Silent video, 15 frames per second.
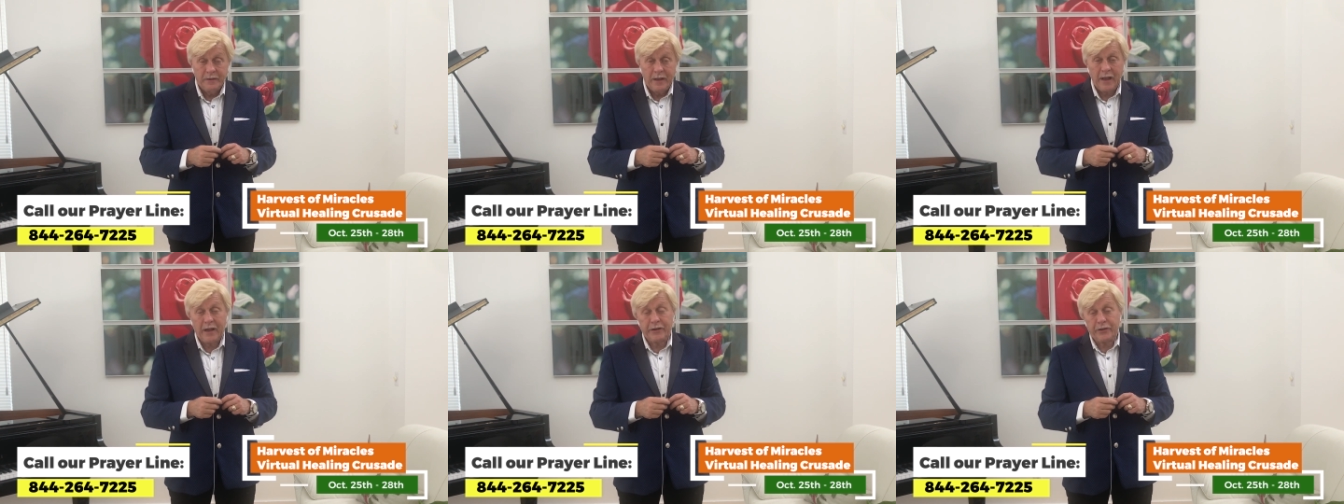
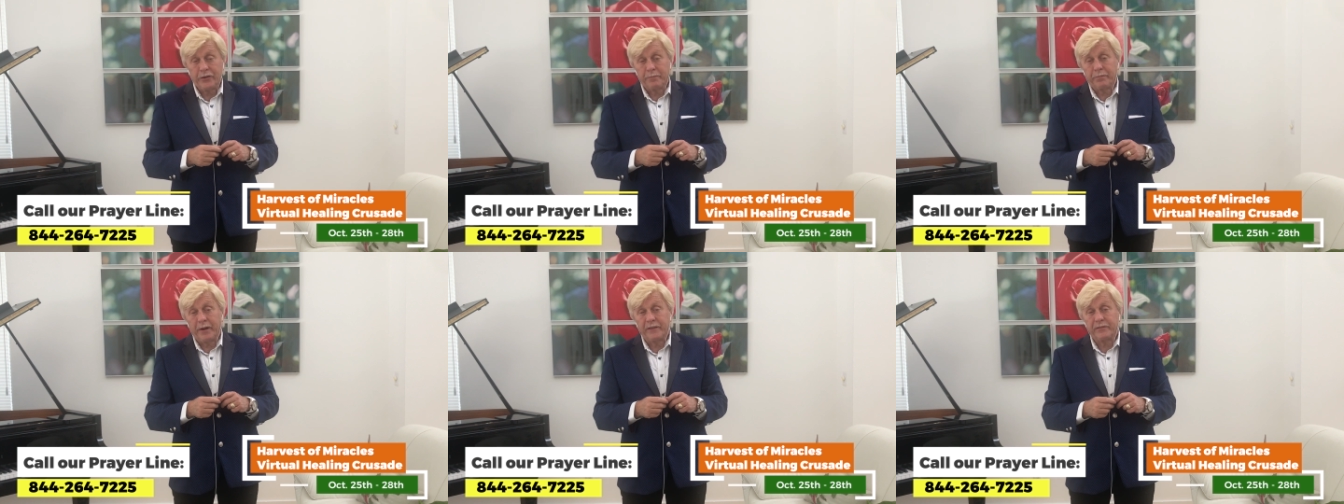How do
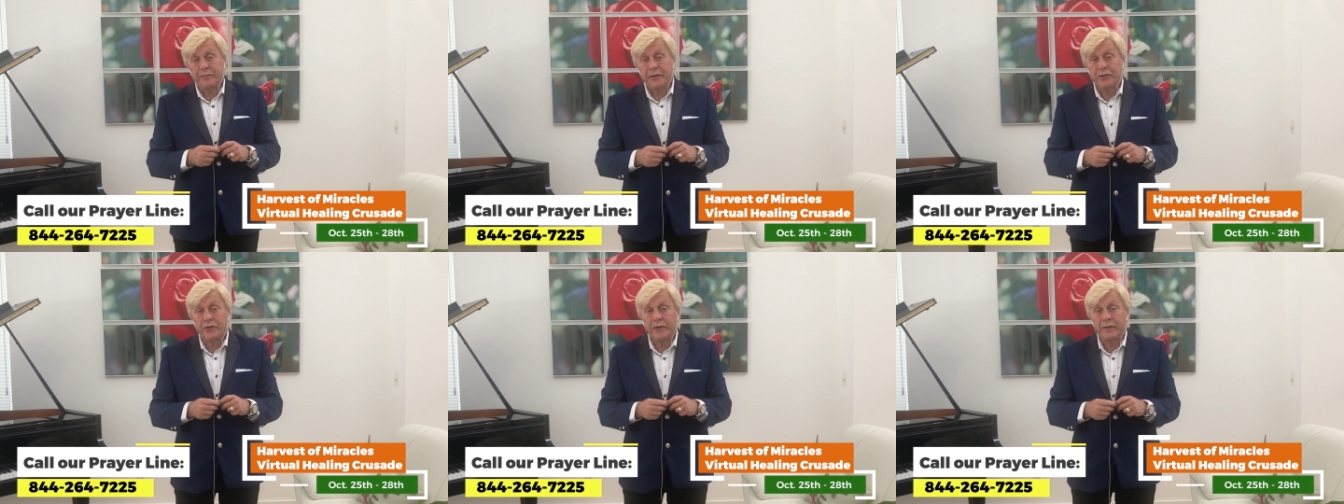you pray for
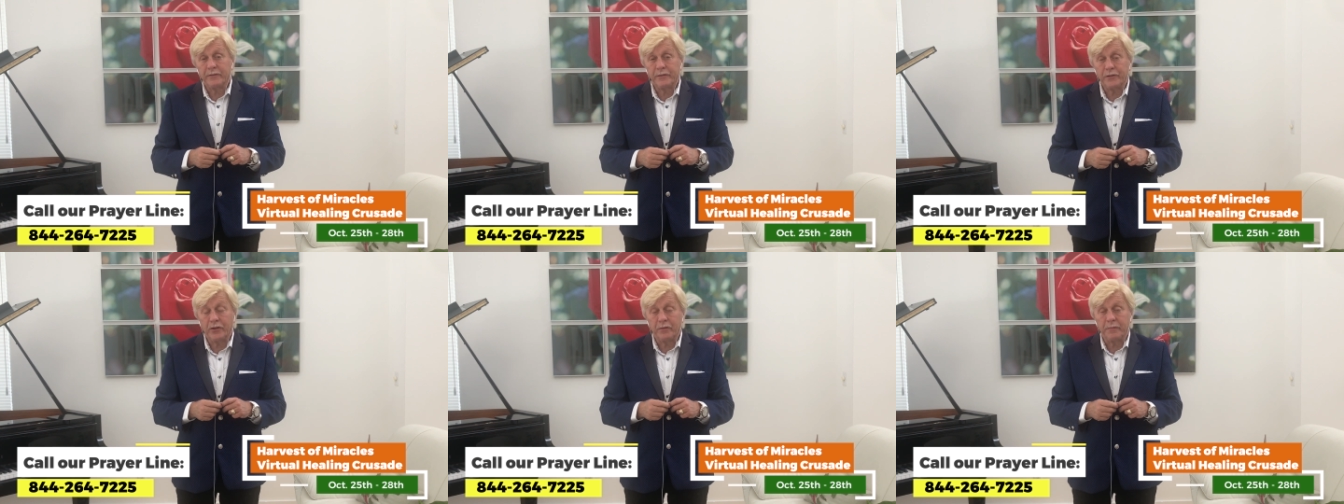me? You don't
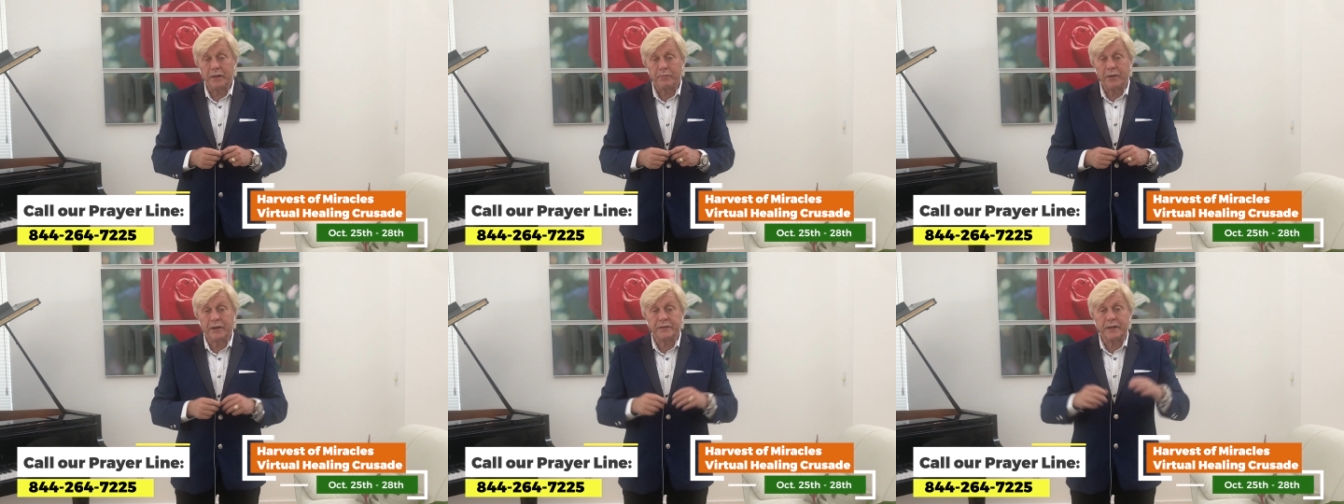even know me,
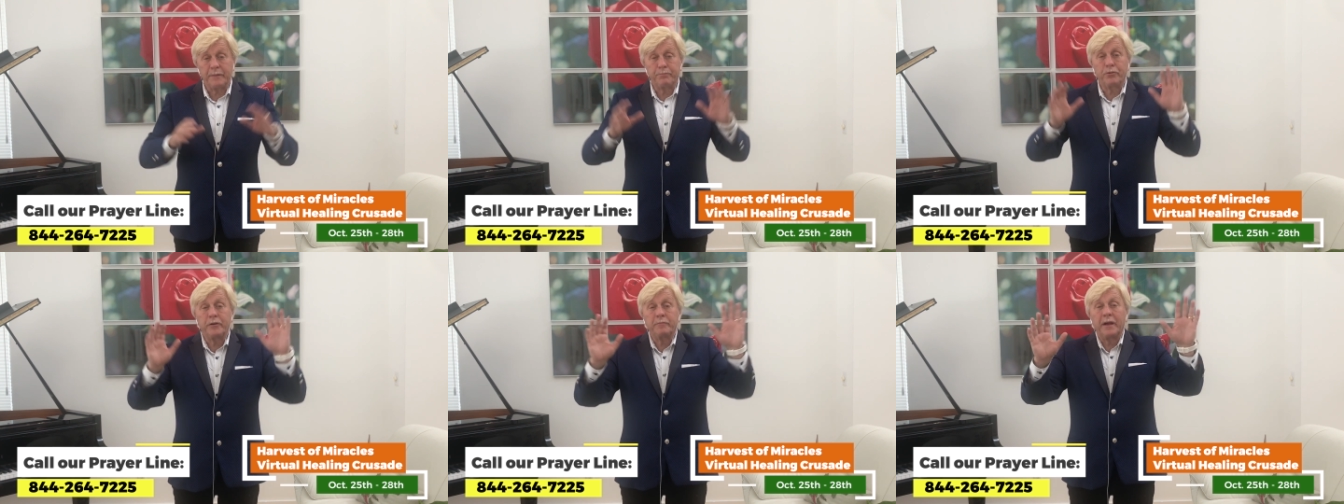because I
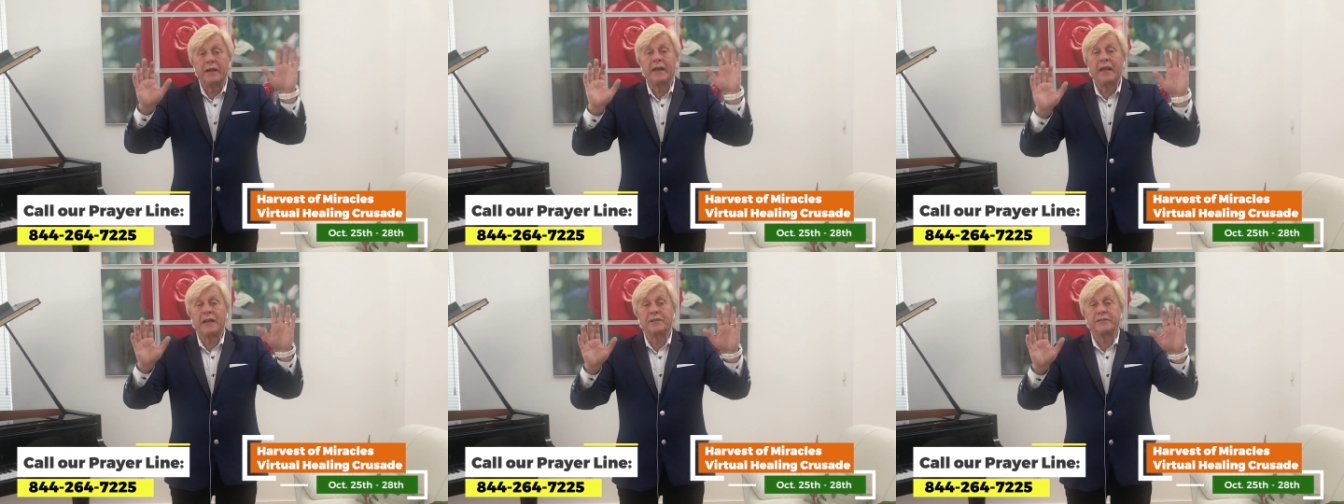put my
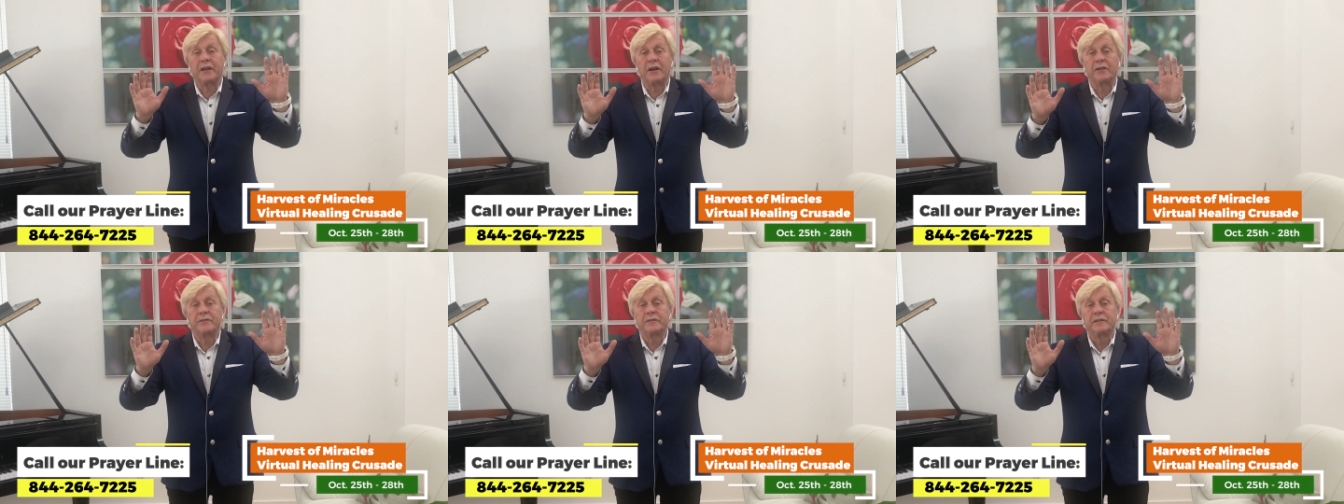hands
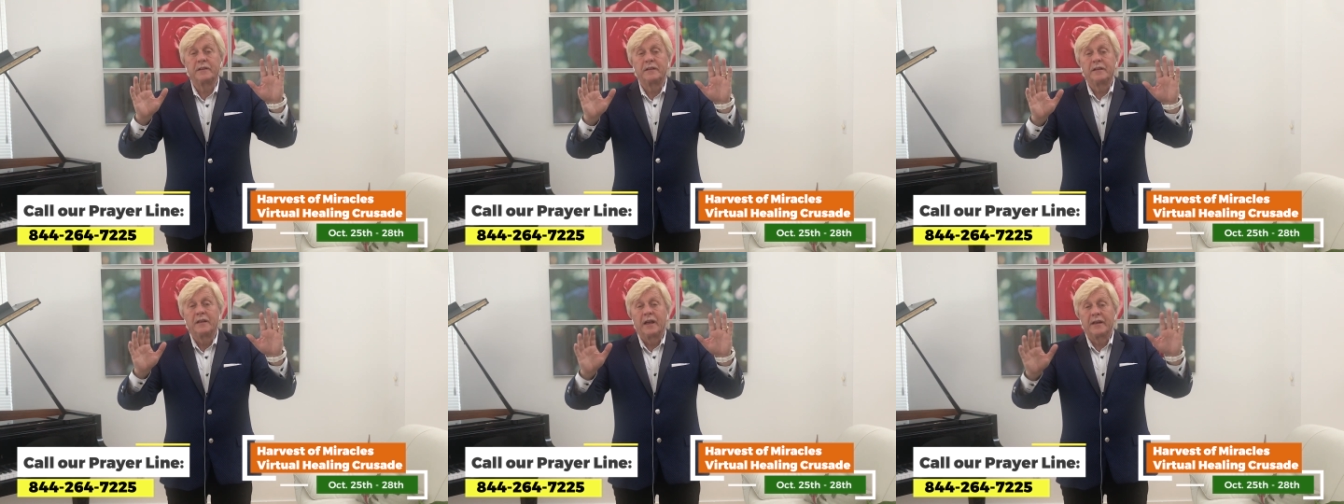out
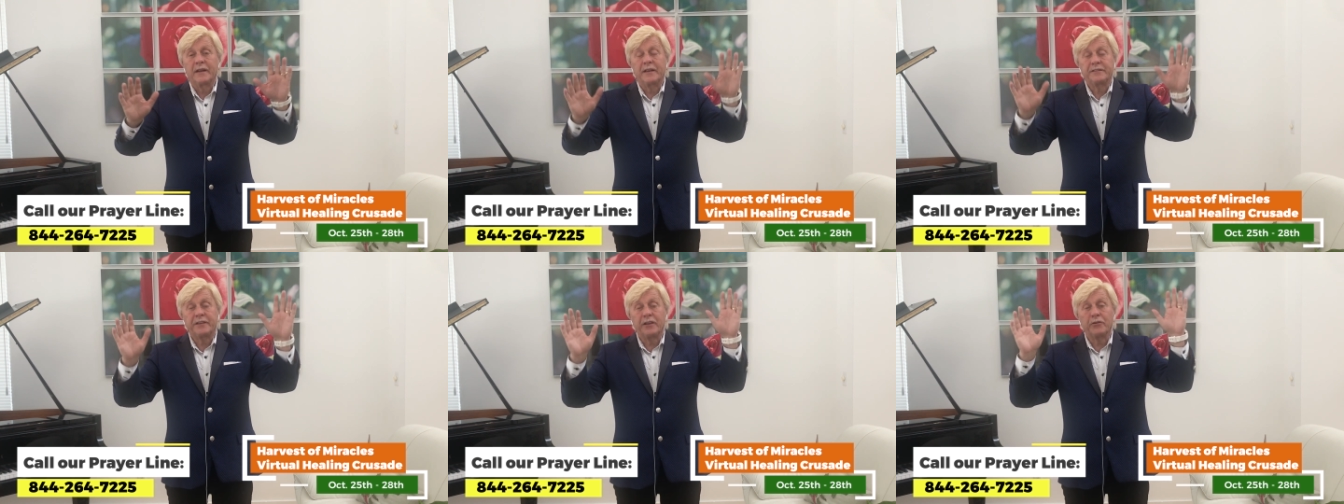and
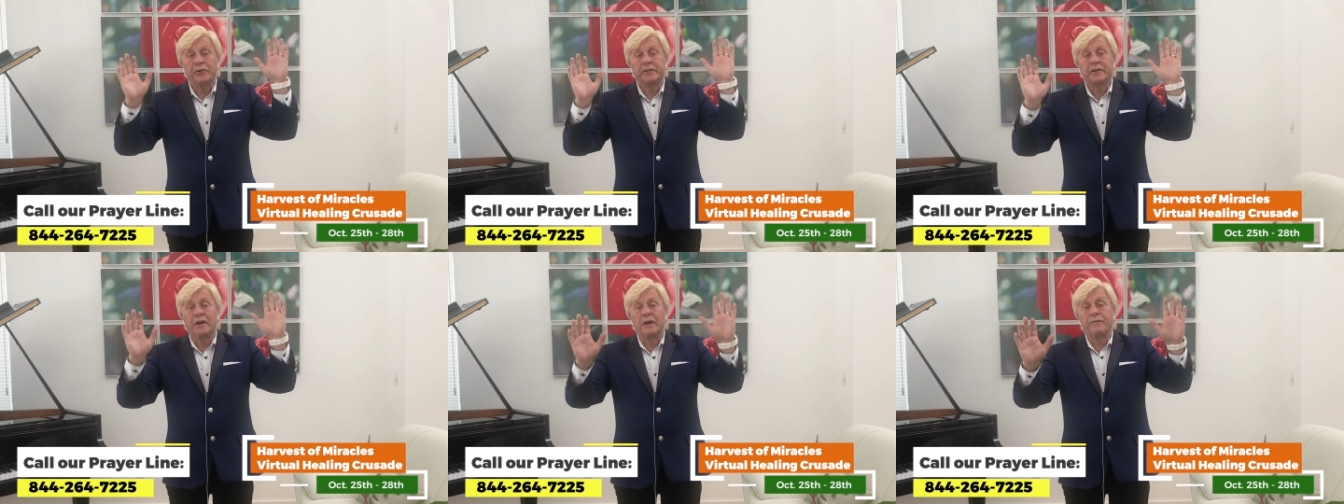I say,
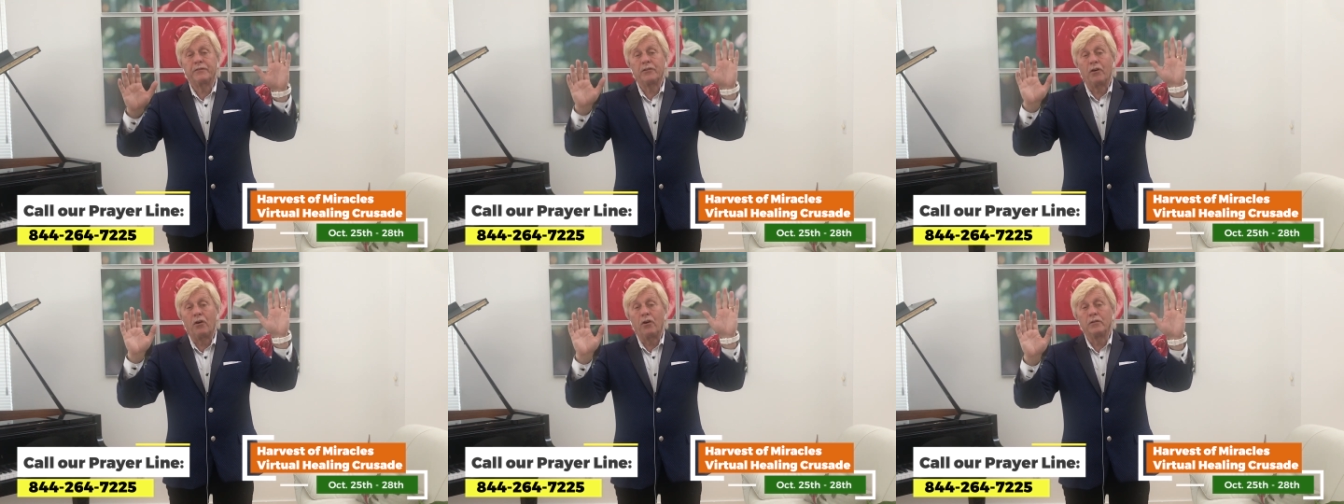Lord,
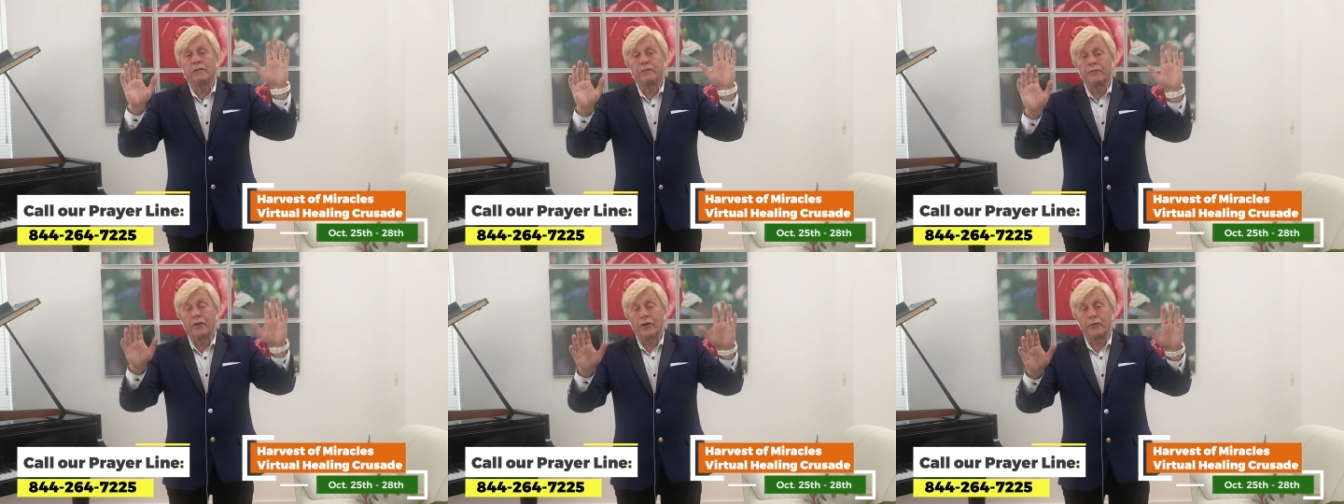cover all
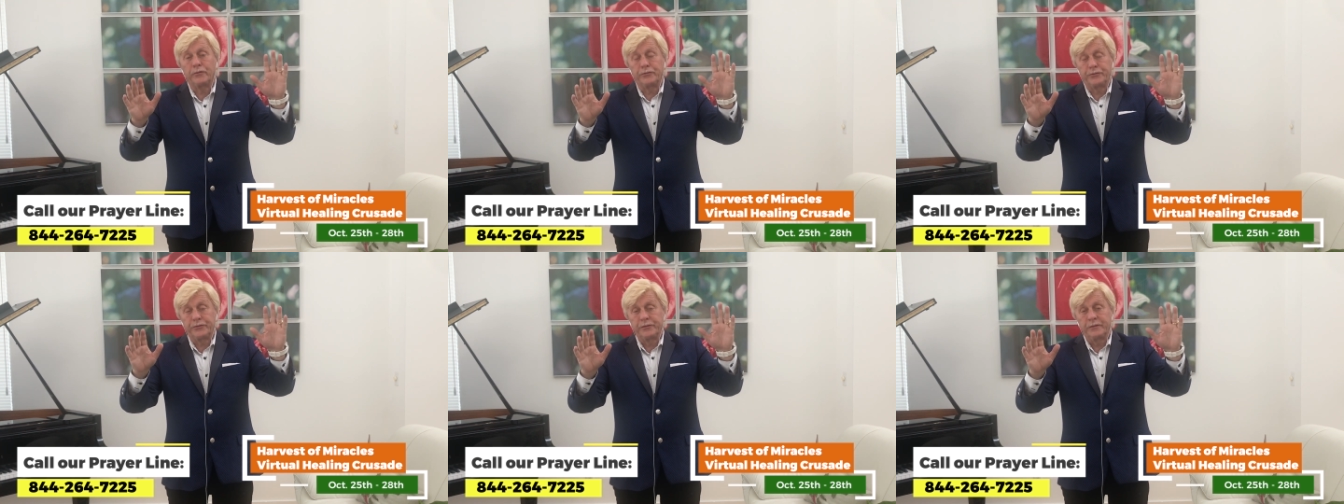of
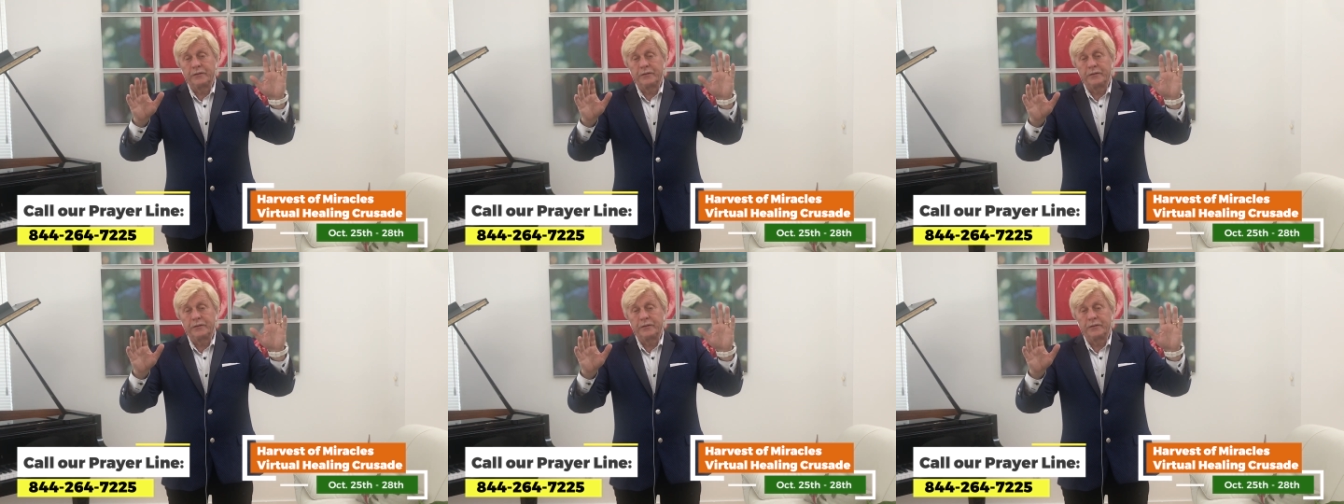those